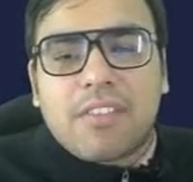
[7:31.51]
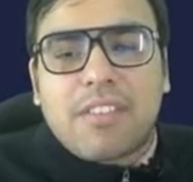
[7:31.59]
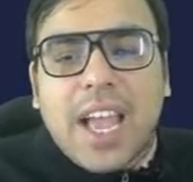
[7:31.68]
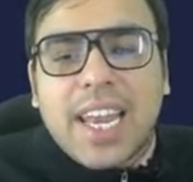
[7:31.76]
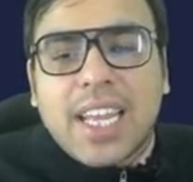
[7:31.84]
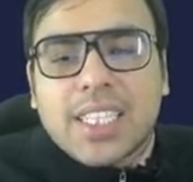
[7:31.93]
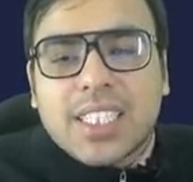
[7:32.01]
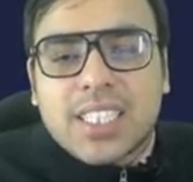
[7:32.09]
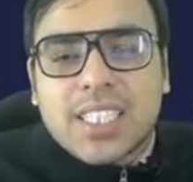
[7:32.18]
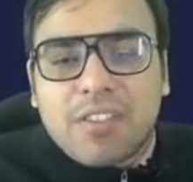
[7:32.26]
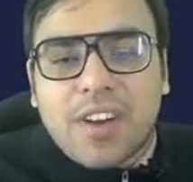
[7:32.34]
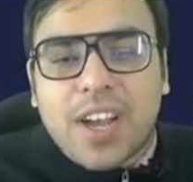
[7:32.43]
valor,
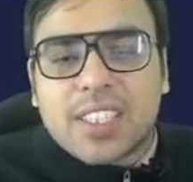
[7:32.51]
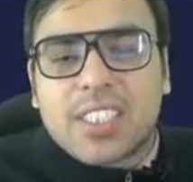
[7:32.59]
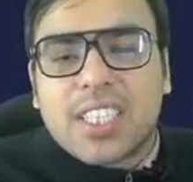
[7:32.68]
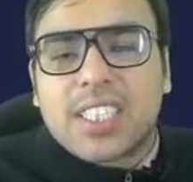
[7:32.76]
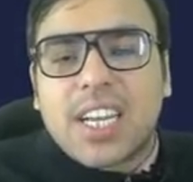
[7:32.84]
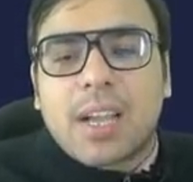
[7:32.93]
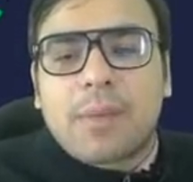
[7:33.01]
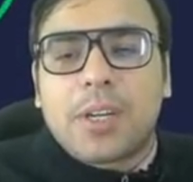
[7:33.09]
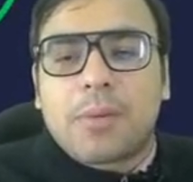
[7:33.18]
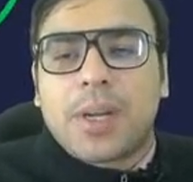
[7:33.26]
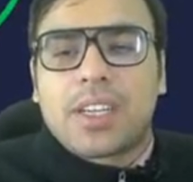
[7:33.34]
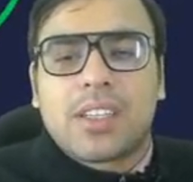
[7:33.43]
steadfastness, and
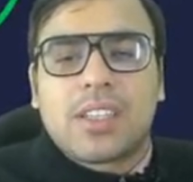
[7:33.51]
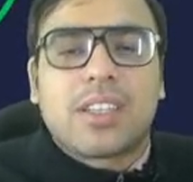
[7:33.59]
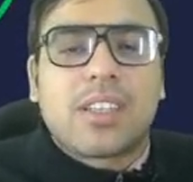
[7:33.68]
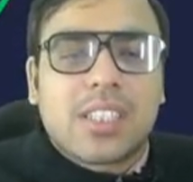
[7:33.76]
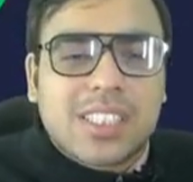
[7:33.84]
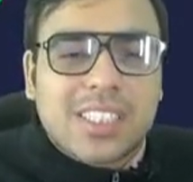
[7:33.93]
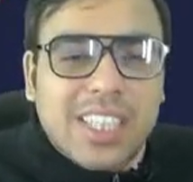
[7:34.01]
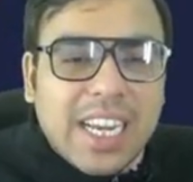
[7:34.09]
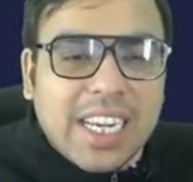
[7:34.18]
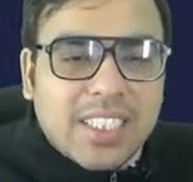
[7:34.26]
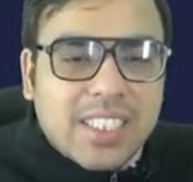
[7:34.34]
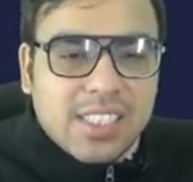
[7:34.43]
commitment. This is the
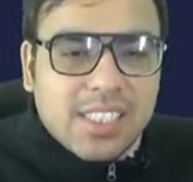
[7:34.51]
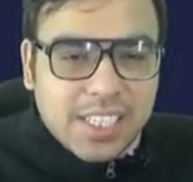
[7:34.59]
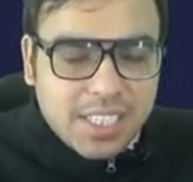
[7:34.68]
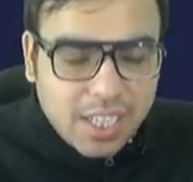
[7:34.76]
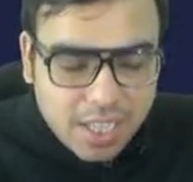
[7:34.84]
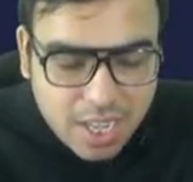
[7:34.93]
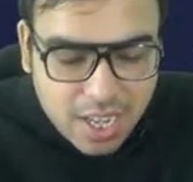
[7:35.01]
English translation.